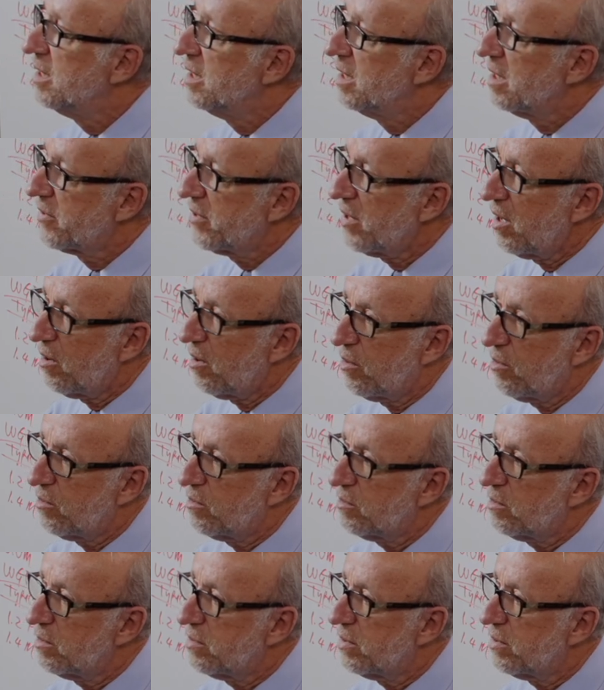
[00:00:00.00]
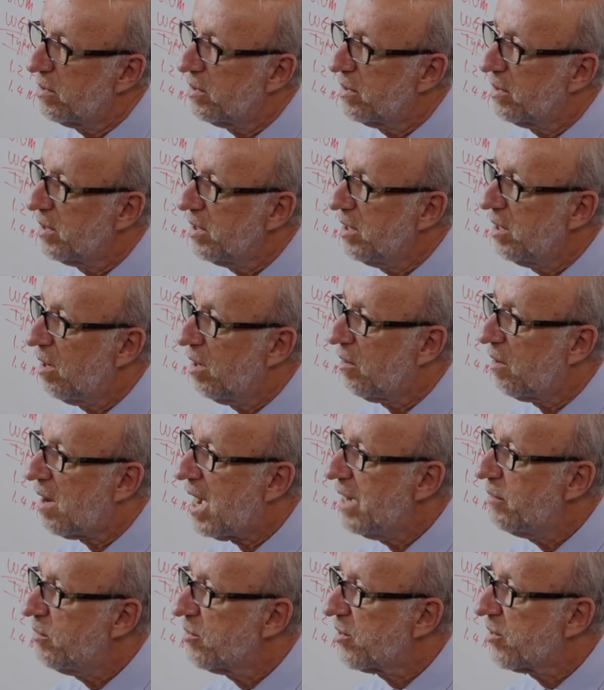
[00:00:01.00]
So,
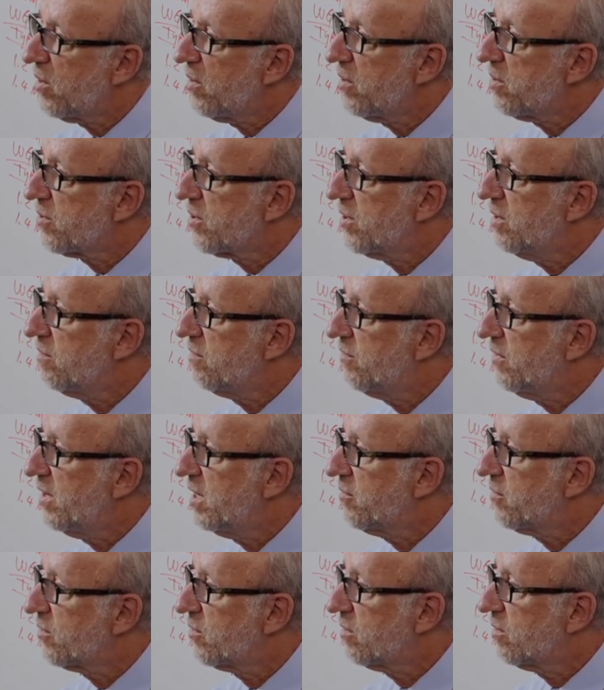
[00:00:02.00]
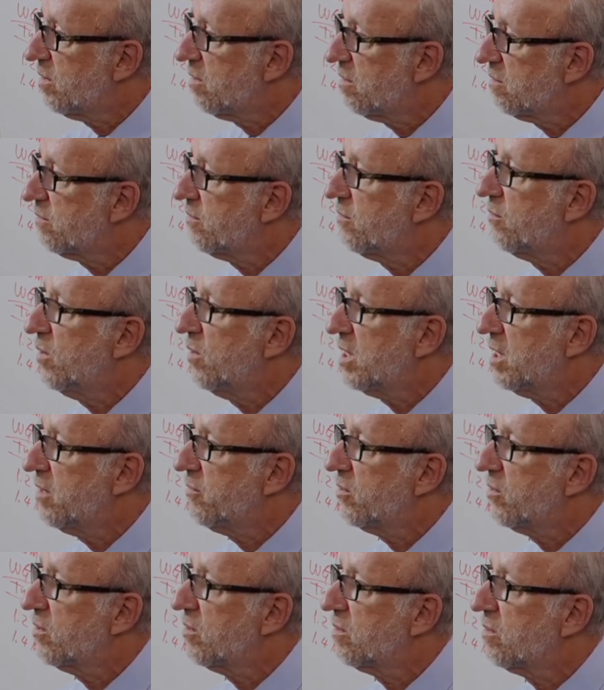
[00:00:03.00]
I was always in favor of
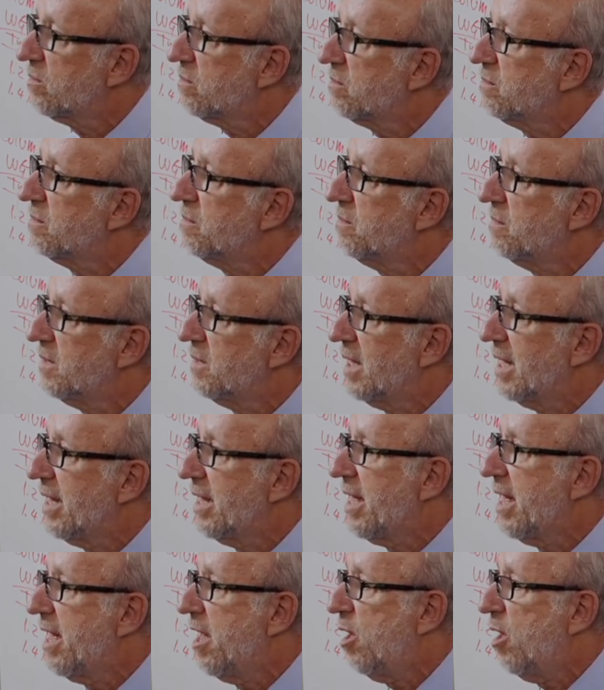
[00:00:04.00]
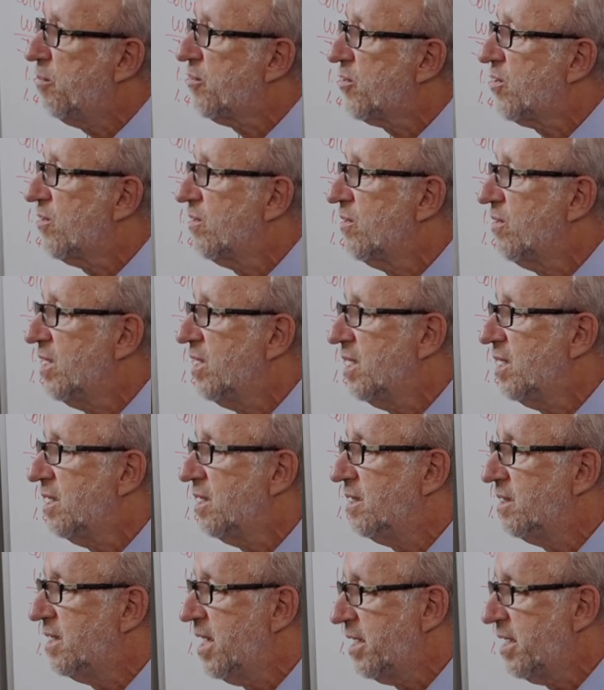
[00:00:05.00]
whatever helps the
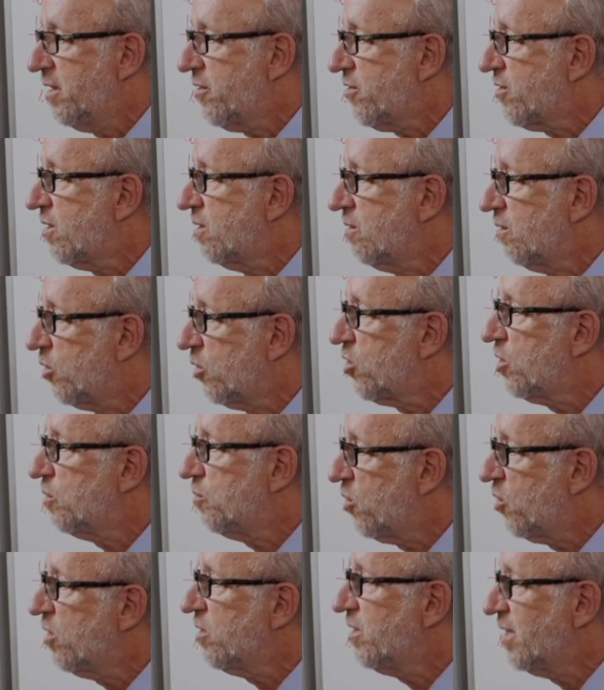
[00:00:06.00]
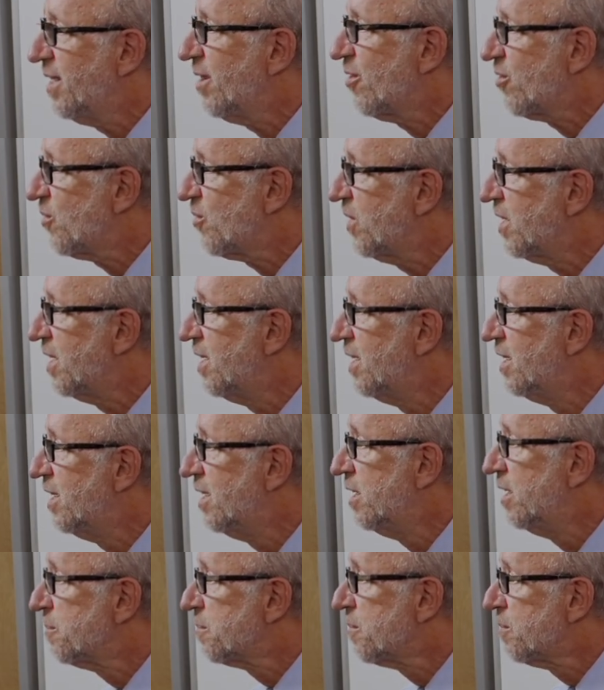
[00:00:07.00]
dentist learn more dentistry.
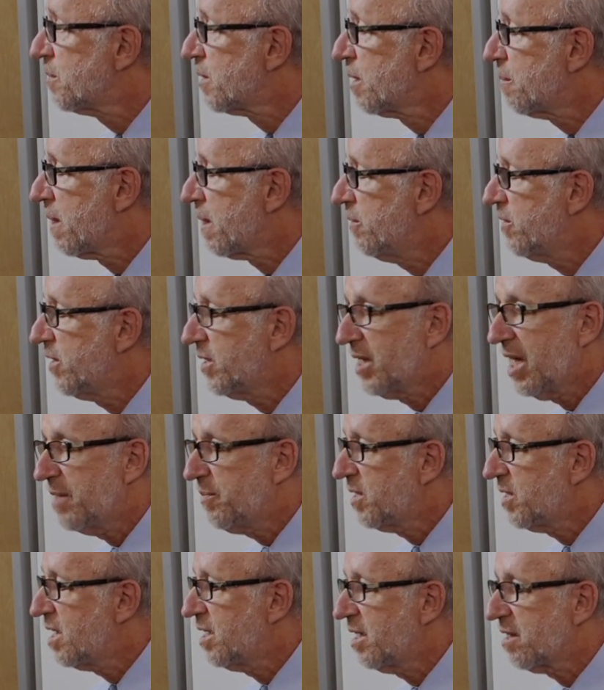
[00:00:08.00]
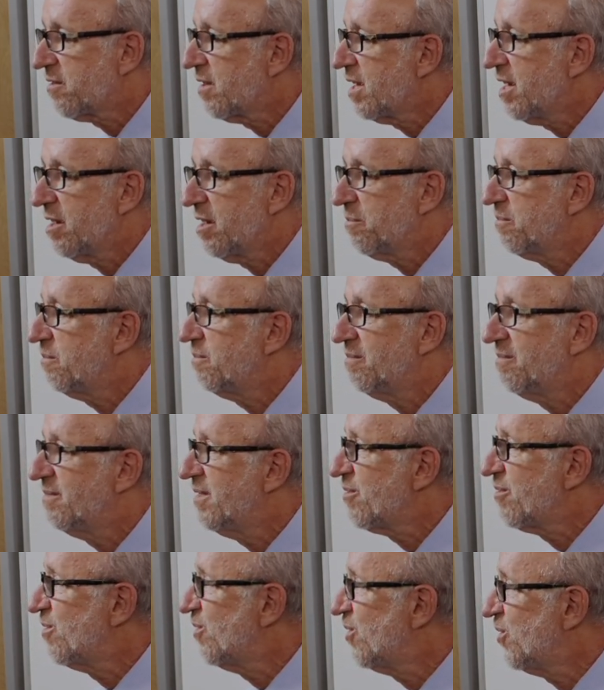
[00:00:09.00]
The typodont exam
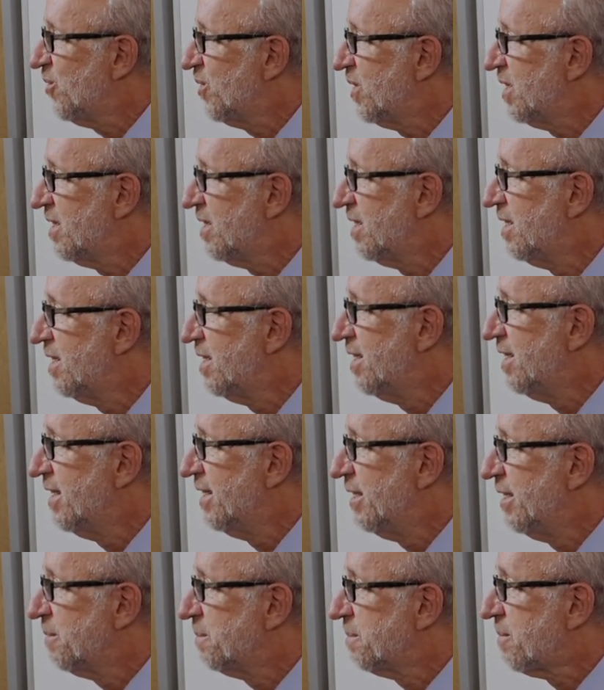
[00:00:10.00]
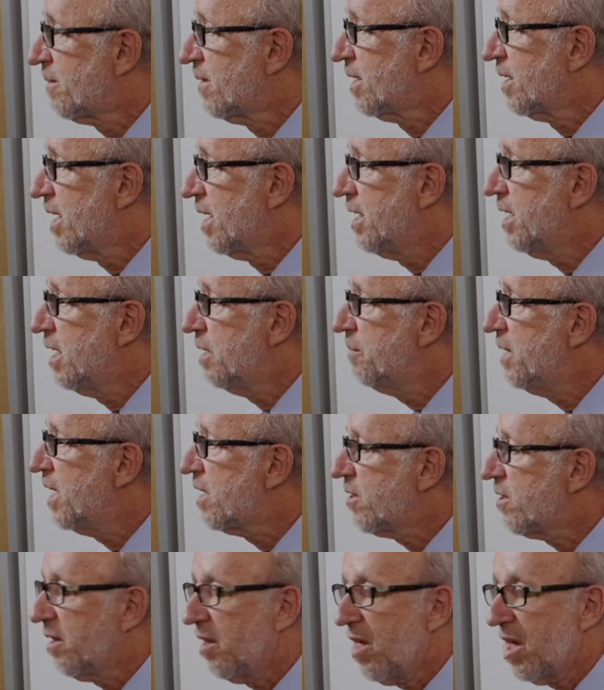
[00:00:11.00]
doesn't do it. And it
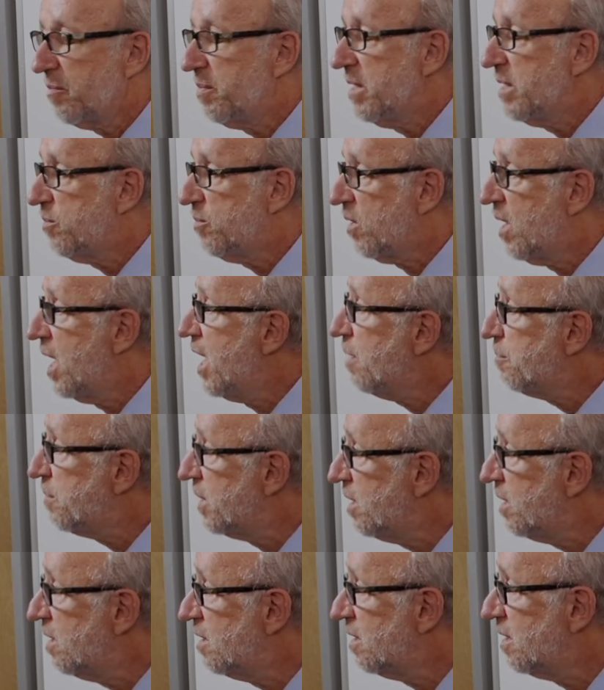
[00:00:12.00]
makes a lot of people happy,